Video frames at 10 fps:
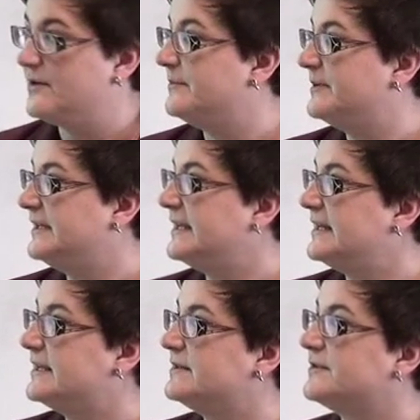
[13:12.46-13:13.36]

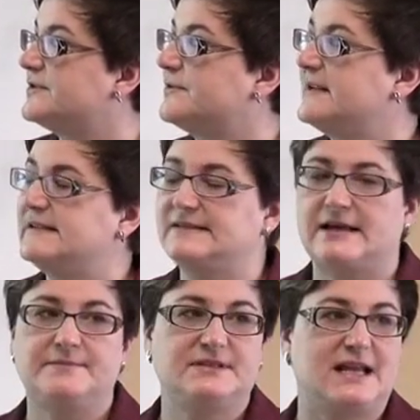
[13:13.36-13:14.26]
completed three
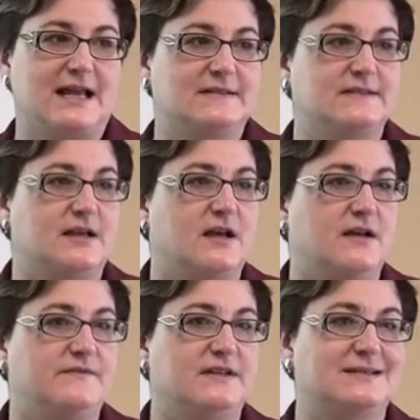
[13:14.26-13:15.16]
subtests of